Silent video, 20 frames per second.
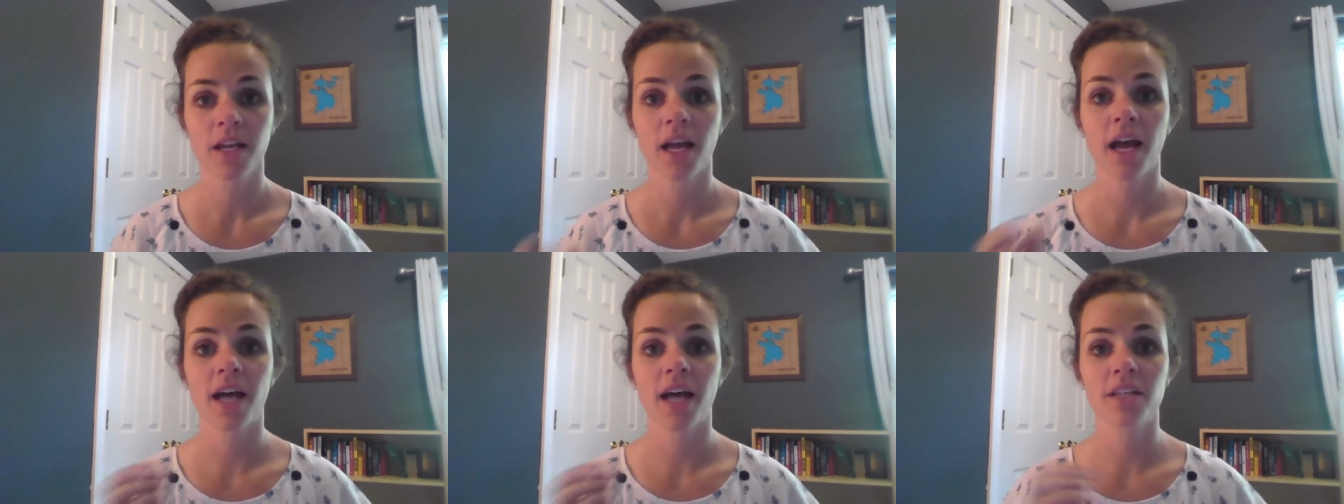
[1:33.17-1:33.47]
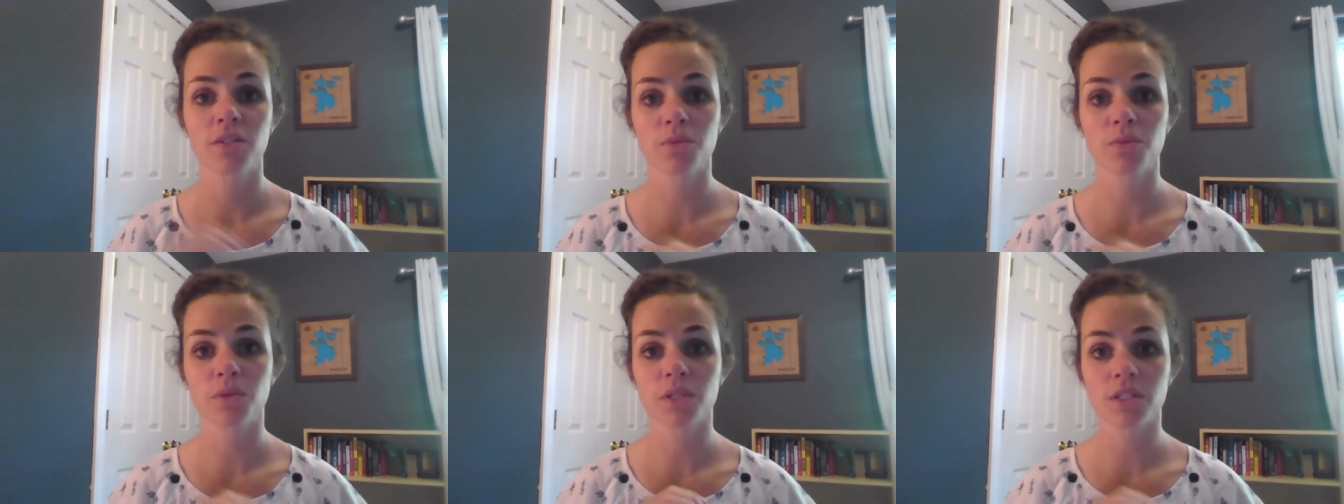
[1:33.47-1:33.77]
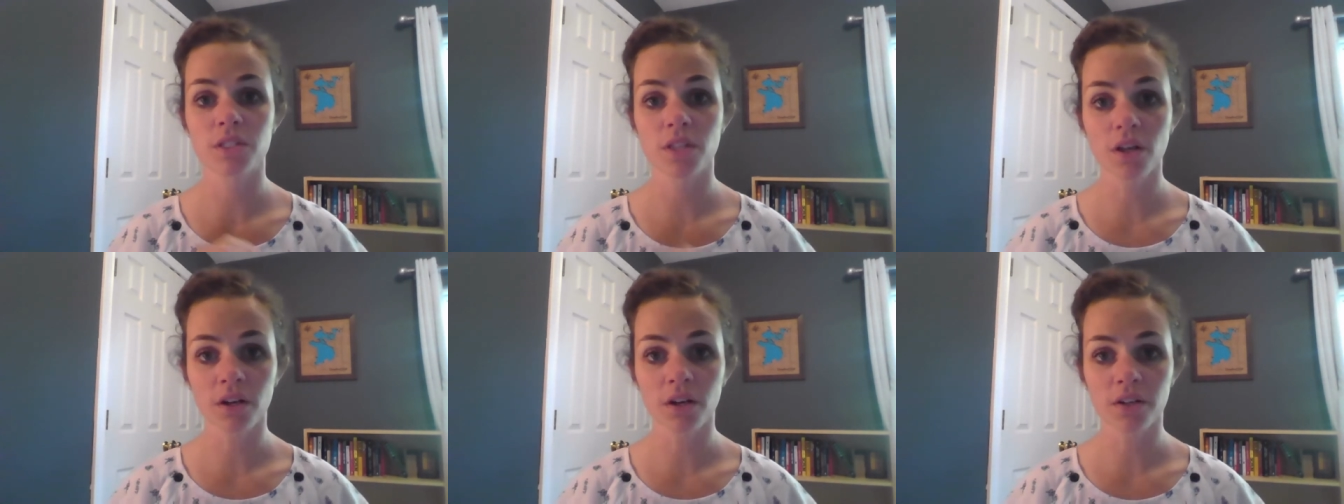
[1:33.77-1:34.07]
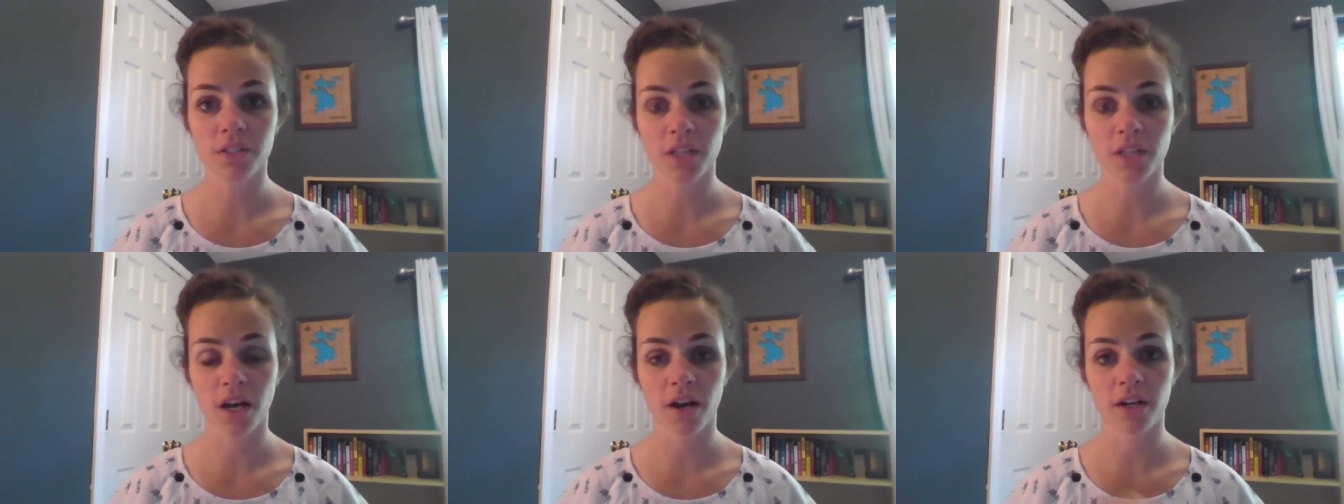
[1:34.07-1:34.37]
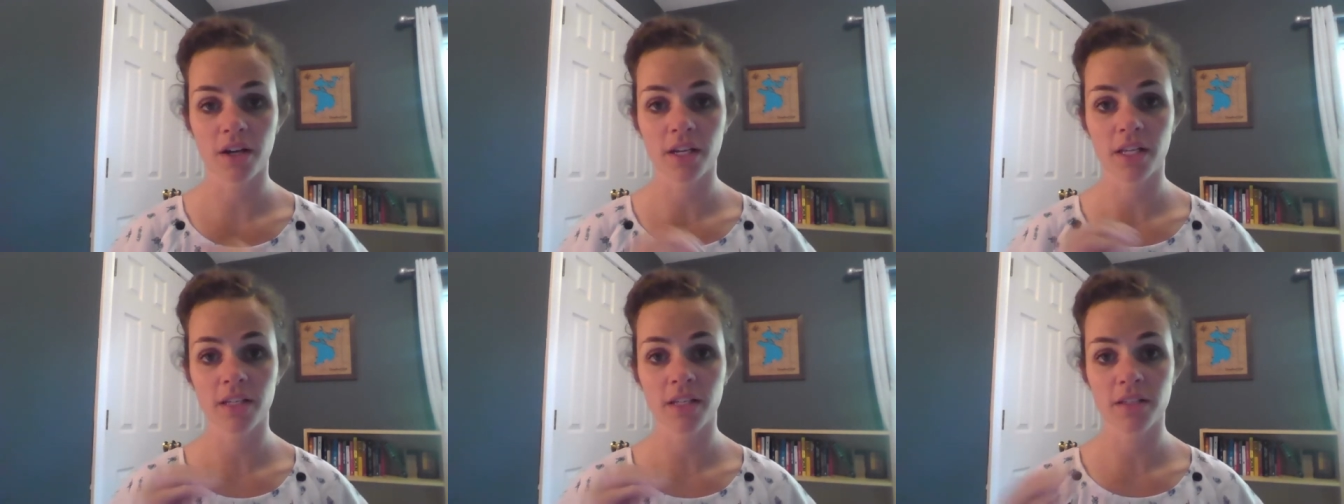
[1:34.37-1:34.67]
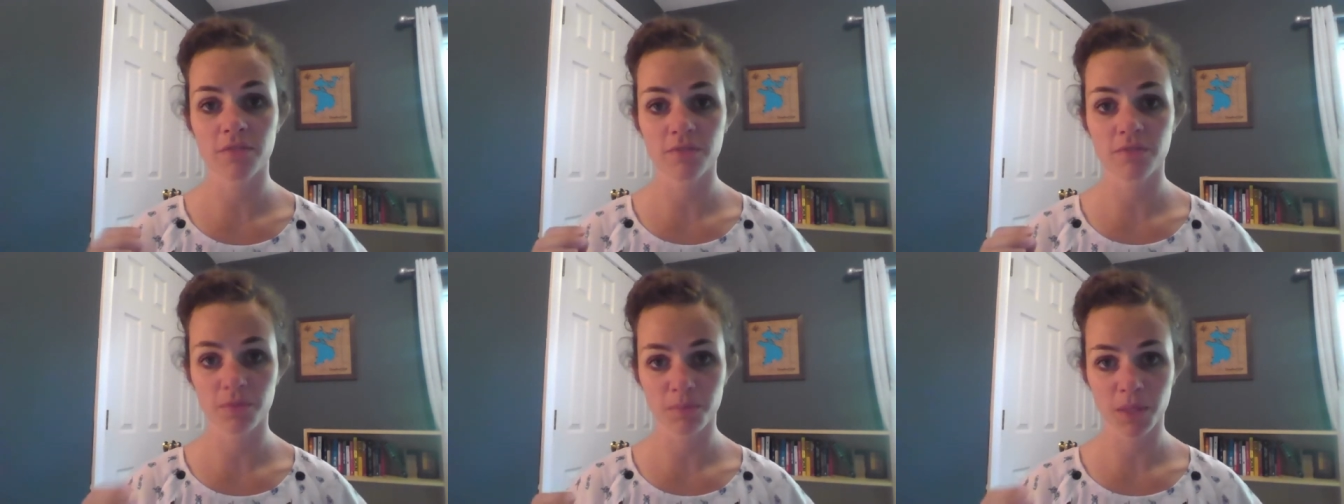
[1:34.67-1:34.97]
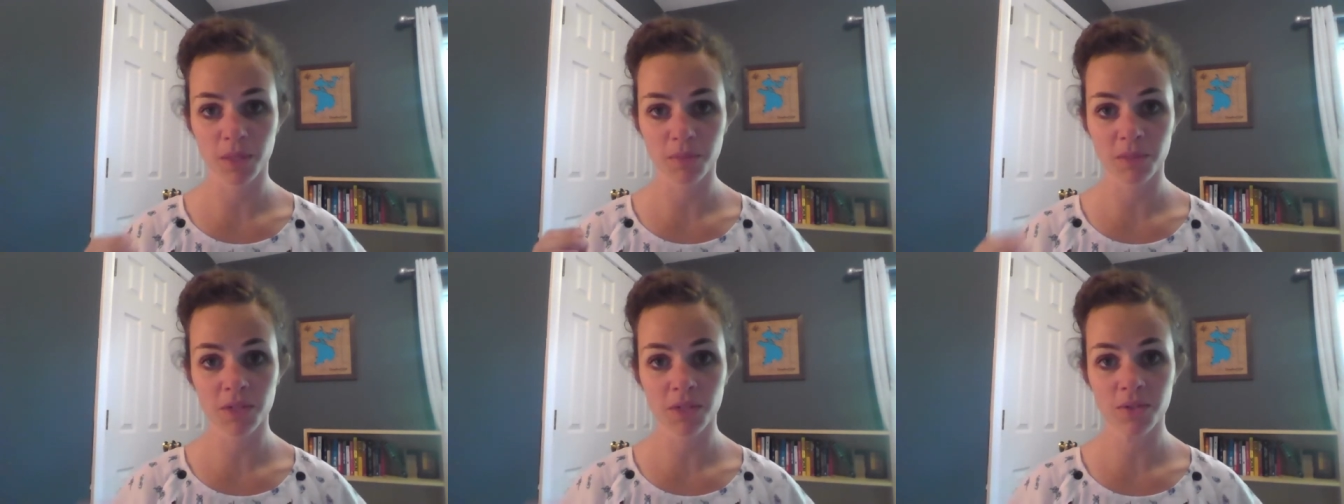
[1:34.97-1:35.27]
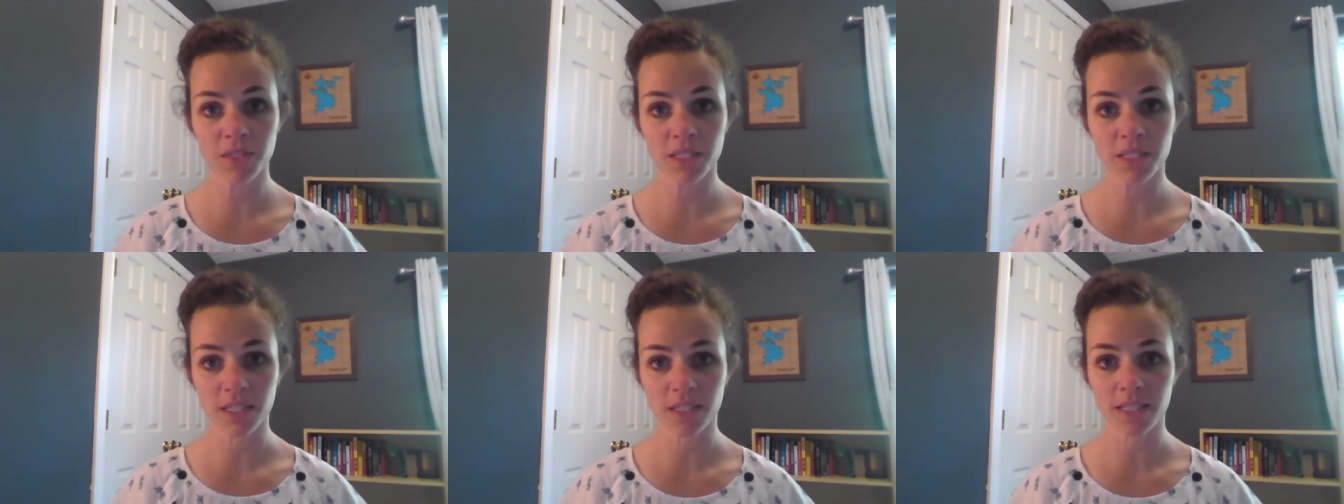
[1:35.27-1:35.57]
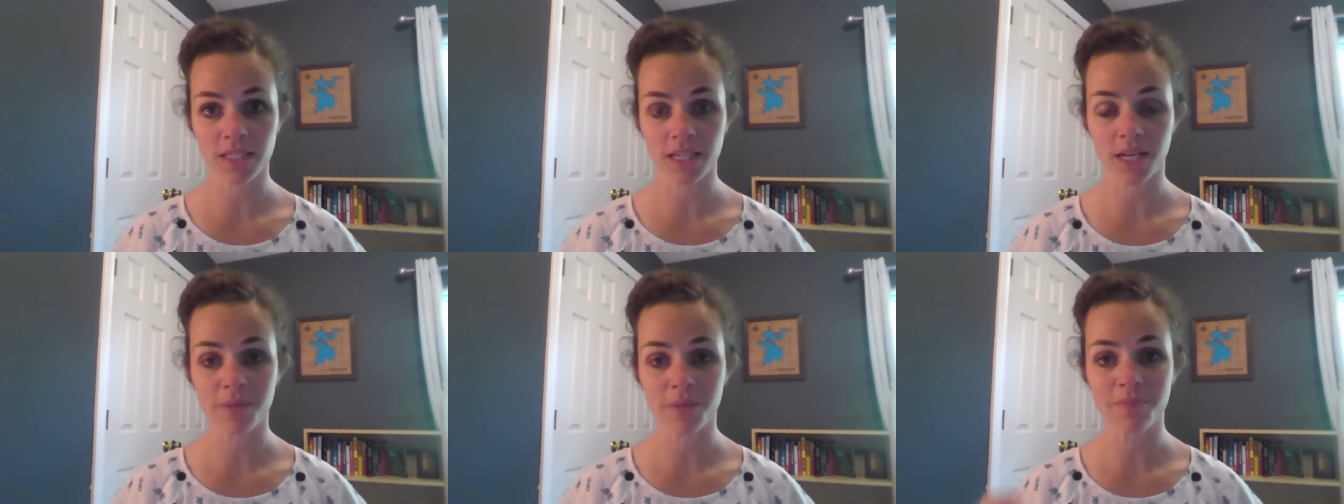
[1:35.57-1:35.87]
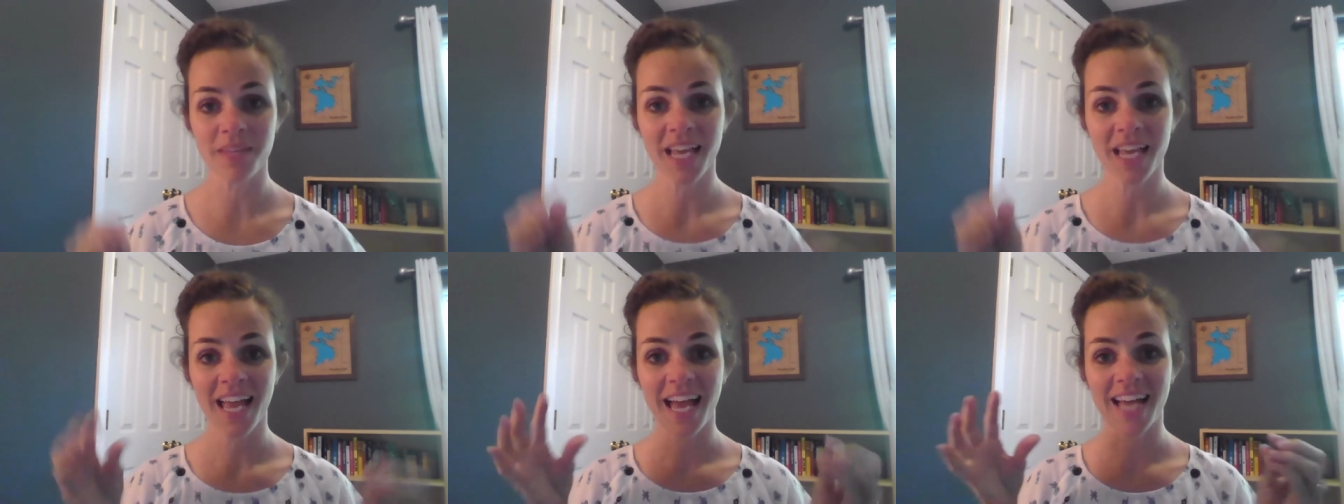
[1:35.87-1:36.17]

As a result, our in- immune system